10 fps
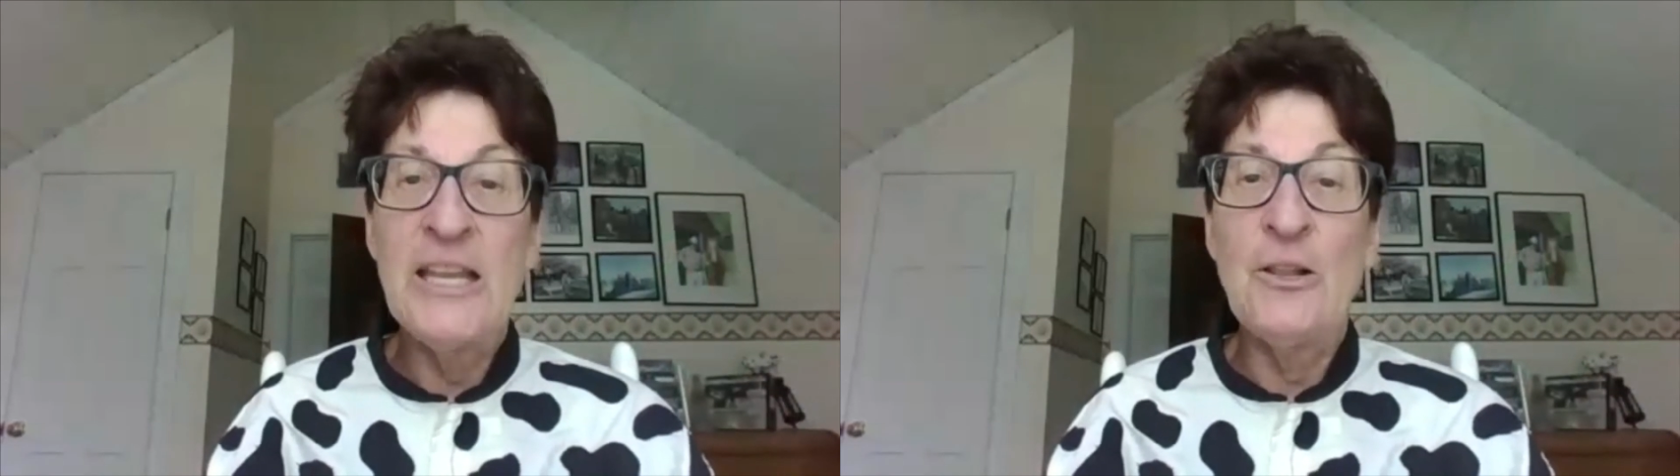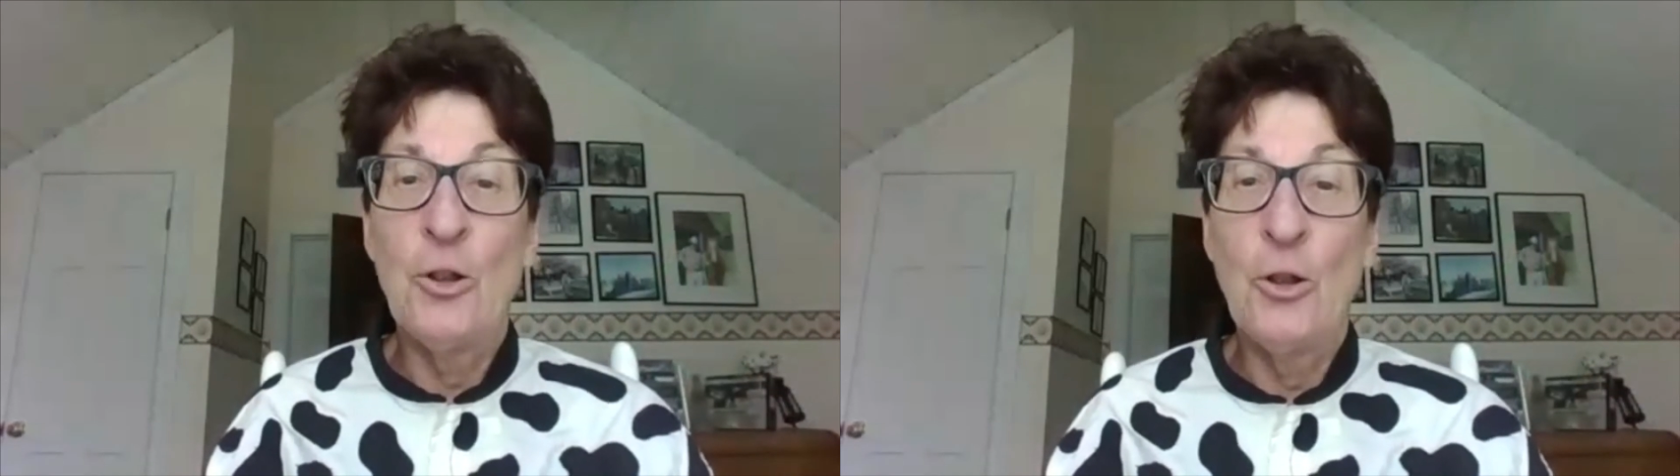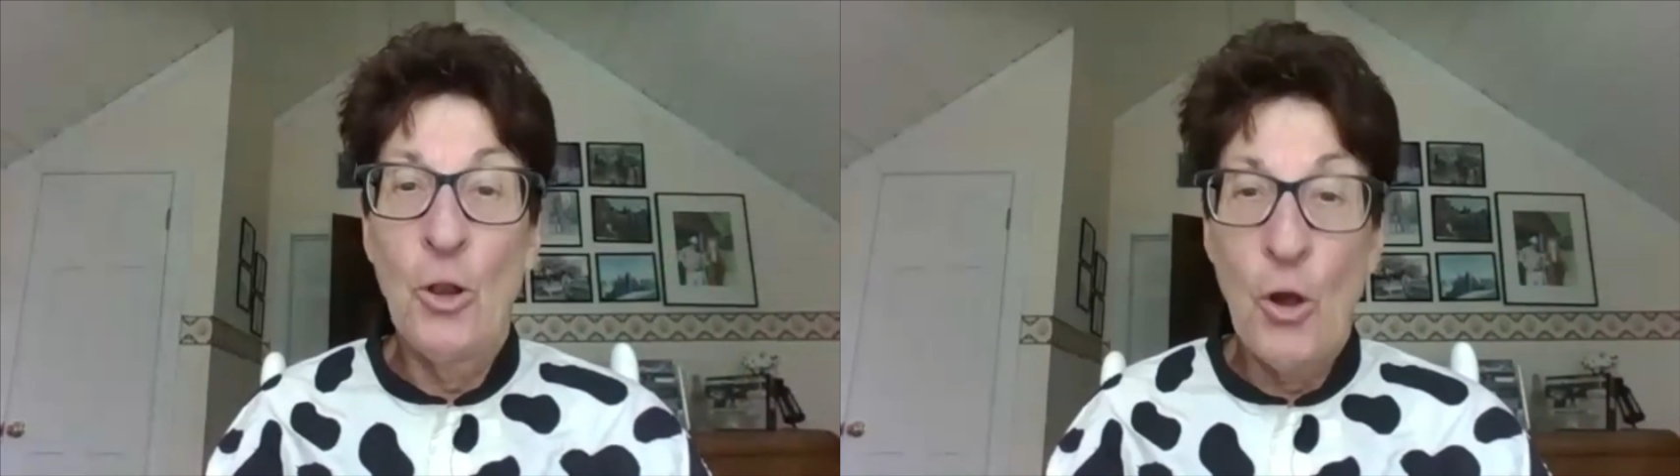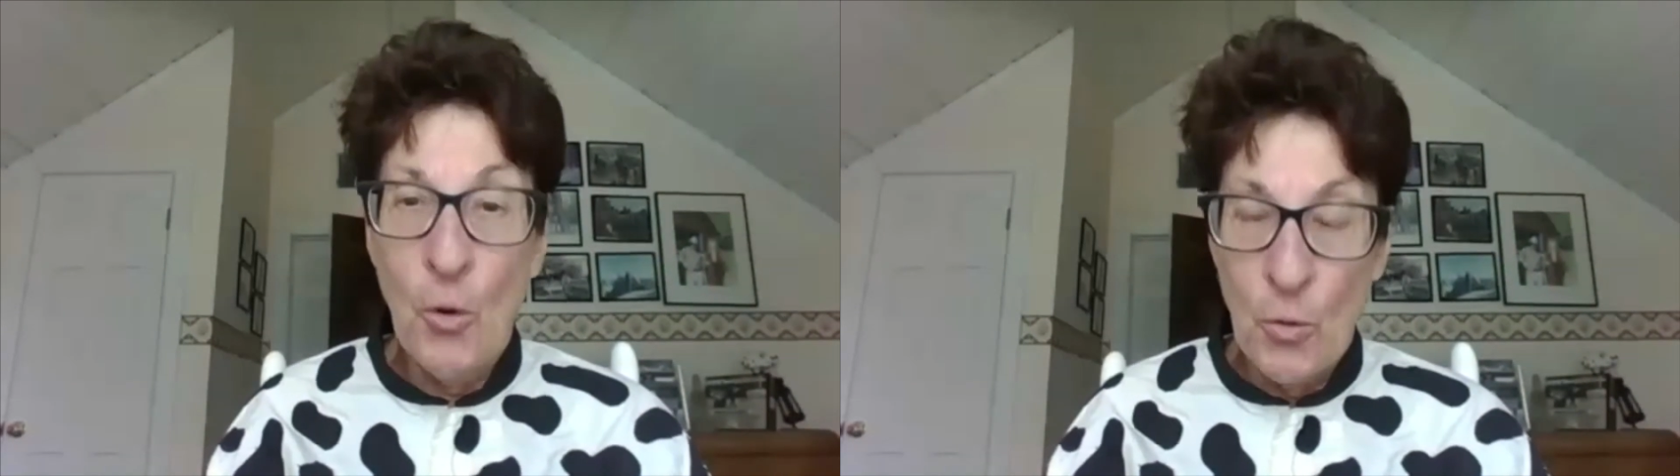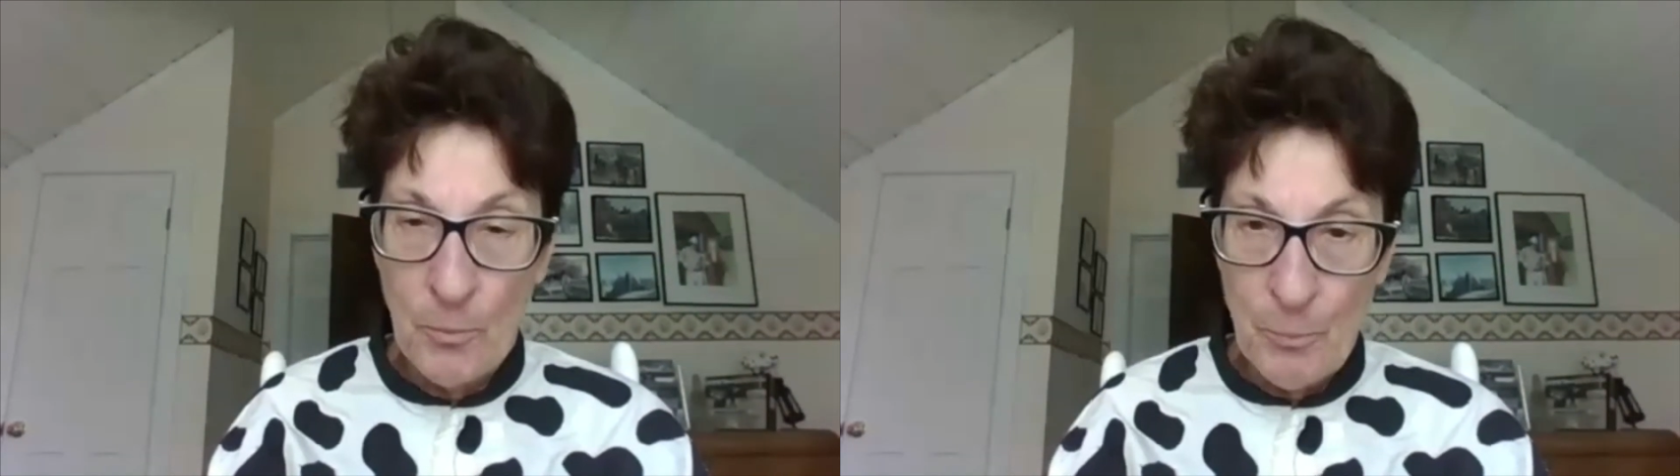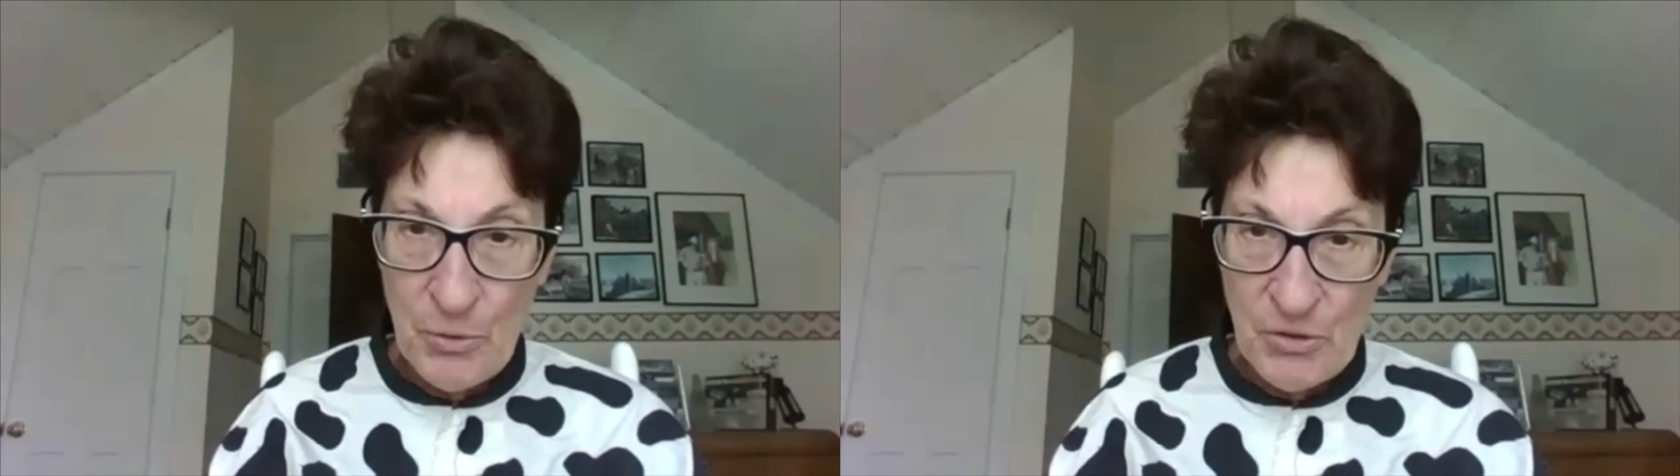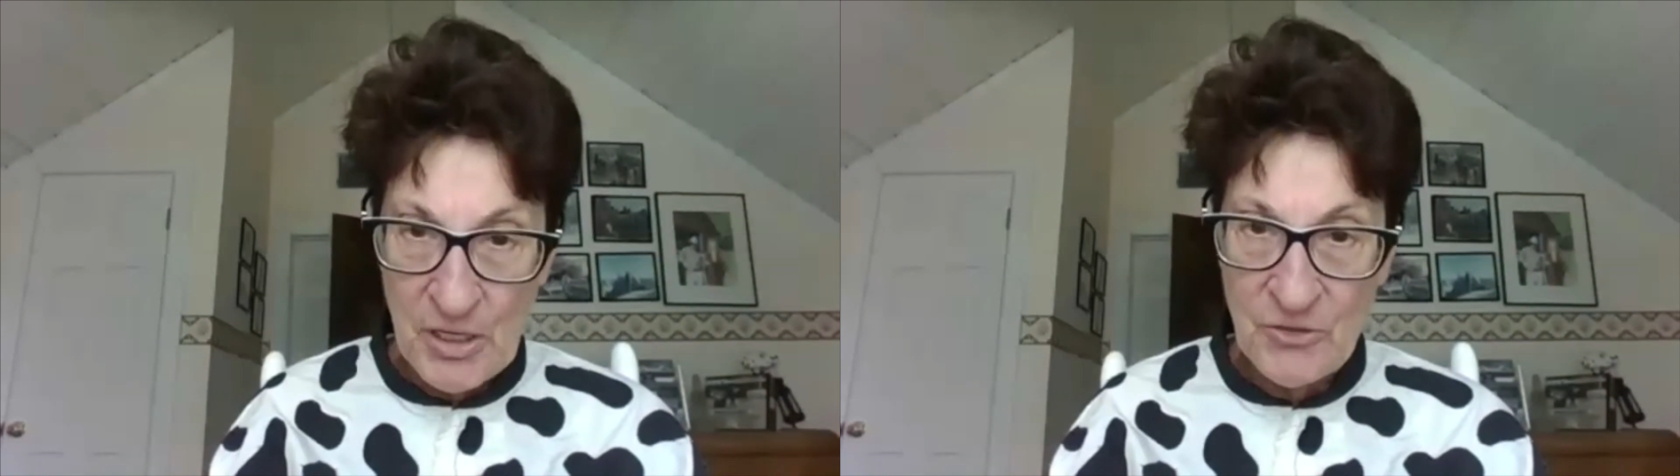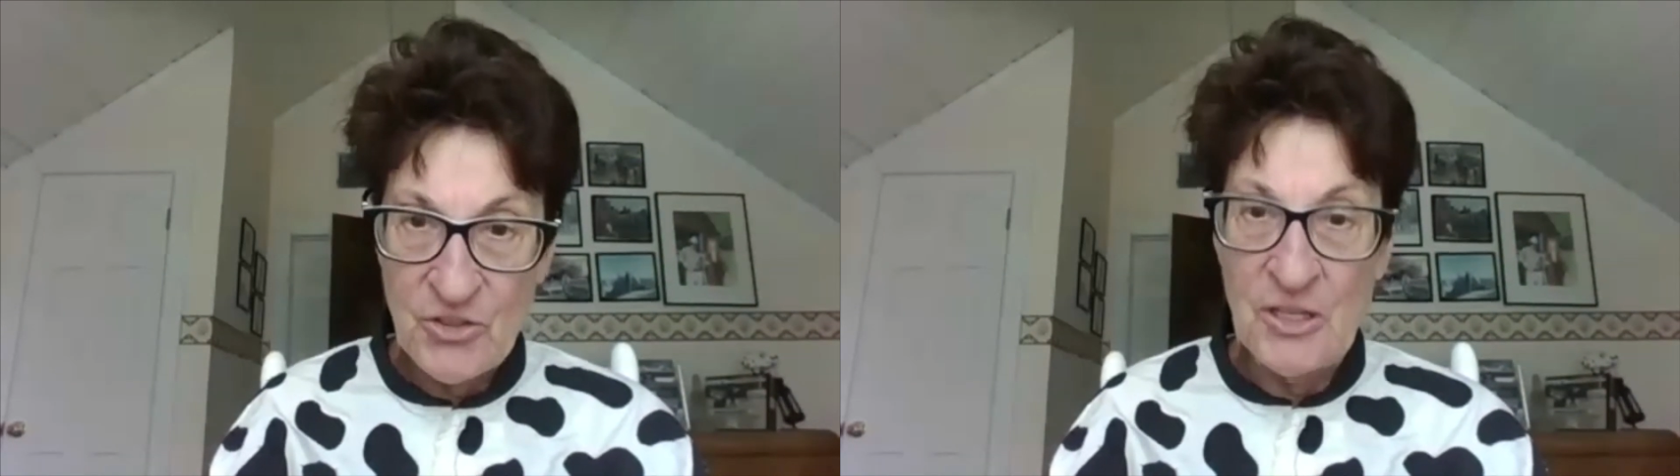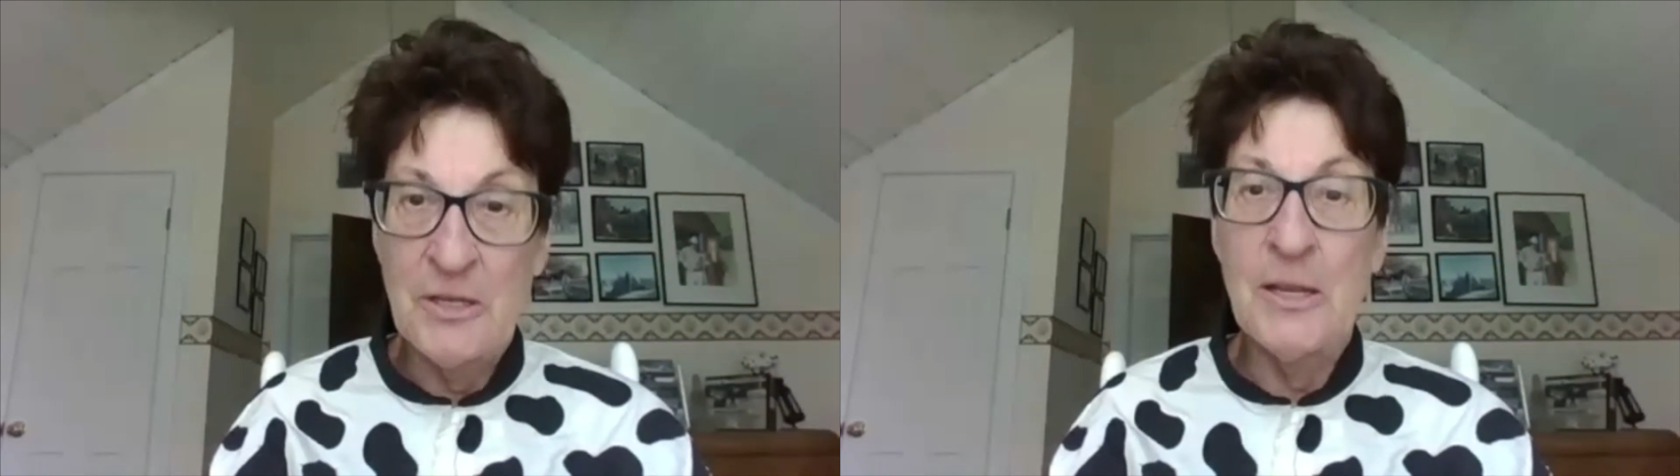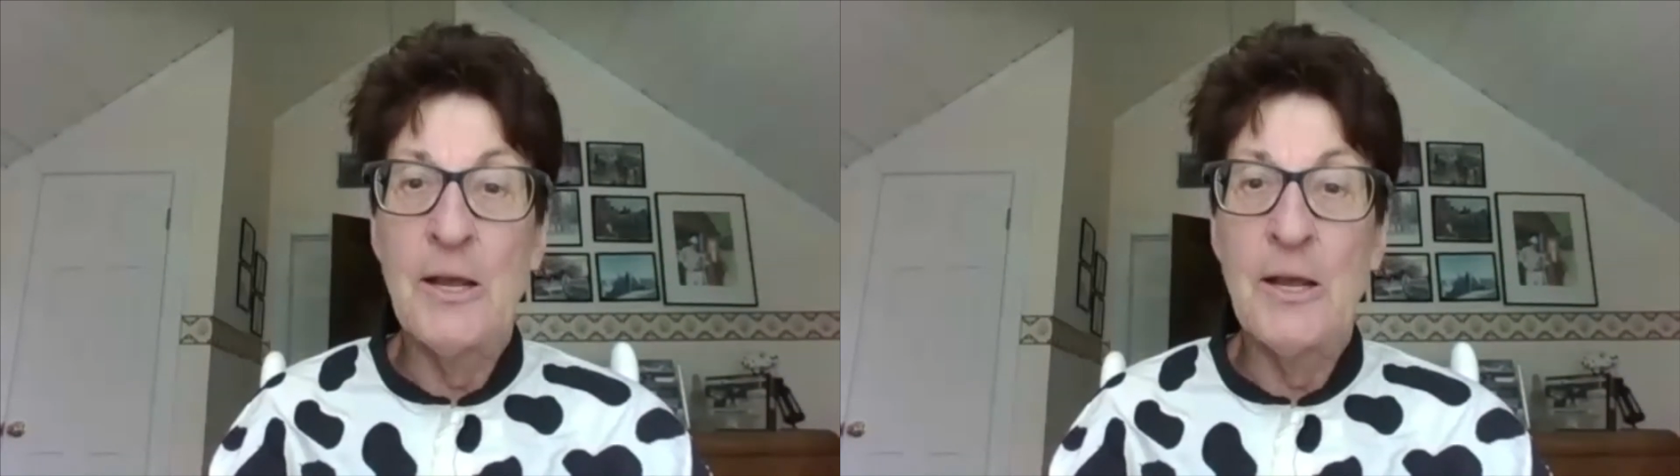lower production